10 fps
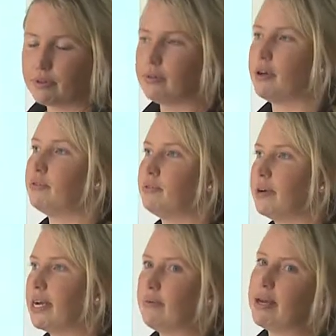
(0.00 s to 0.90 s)
local
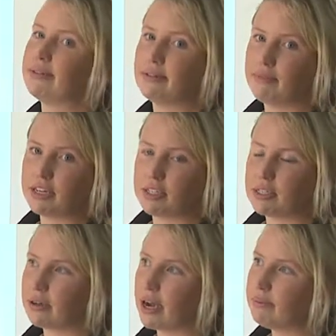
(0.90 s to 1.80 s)
green waste and veggie
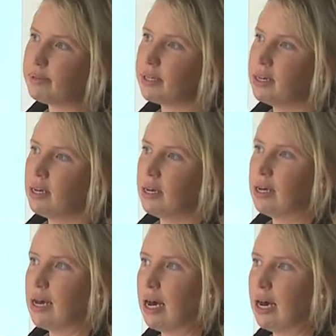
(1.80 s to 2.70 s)
scraps,
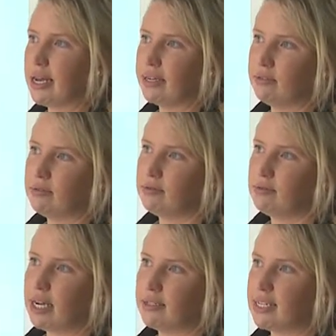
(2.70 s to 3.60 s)
and
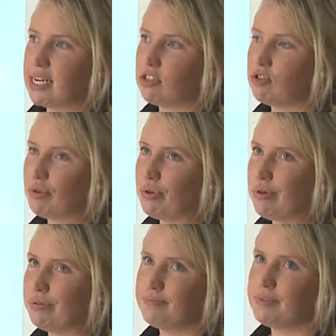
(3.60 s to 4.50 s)
say
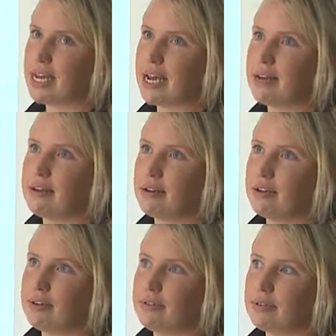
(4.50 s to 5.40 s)
straw, say you're going
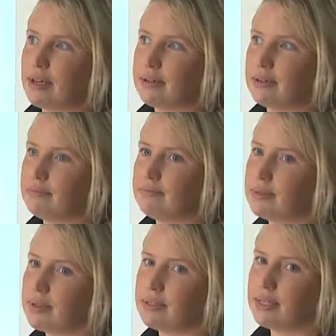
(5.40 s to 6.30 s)
to use like a
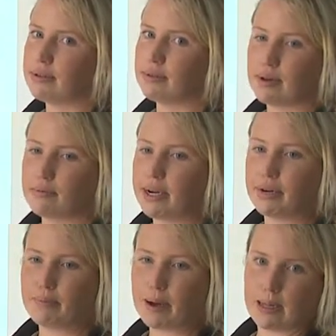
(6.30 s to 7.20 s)
cereal like wheat
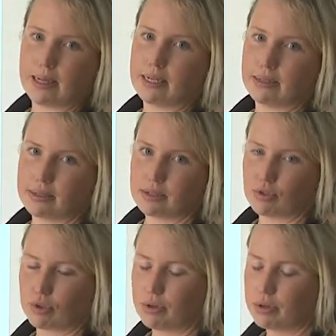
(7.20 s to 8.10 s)
or barley
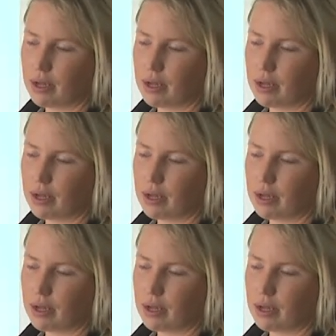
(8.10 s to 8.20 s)
straw,